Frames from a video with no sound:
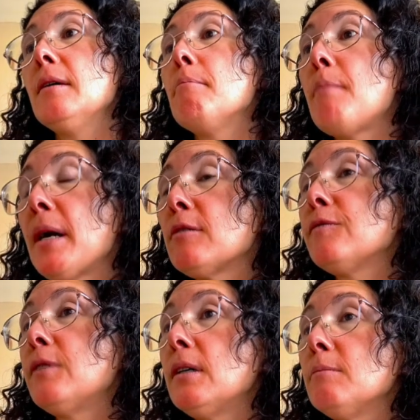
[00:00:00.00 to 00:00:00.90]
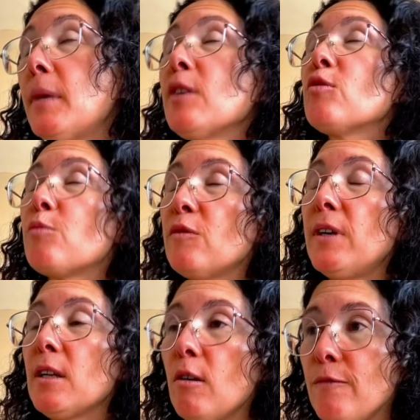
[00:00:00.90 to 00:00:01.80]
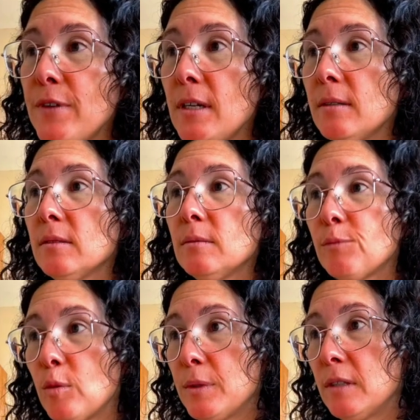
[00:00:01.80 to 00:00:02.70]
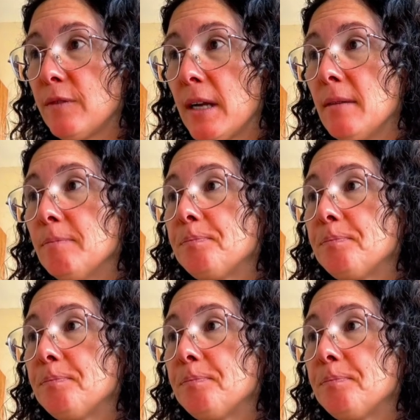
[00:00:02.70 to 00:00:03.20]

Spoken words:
microprofile config property file